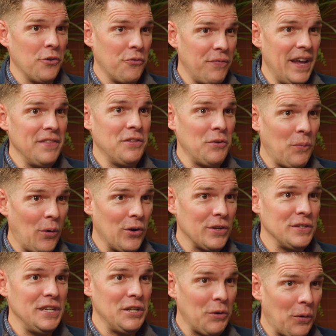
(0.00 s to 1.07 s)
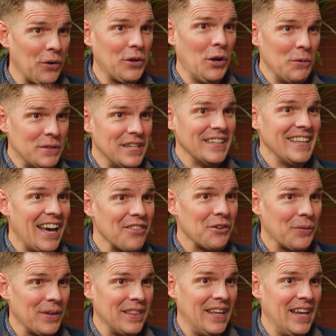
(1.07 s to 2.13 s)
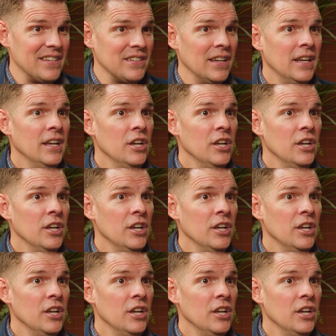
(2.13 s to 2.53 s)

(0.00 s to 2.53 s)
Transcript: Your faith and works need to go together in this.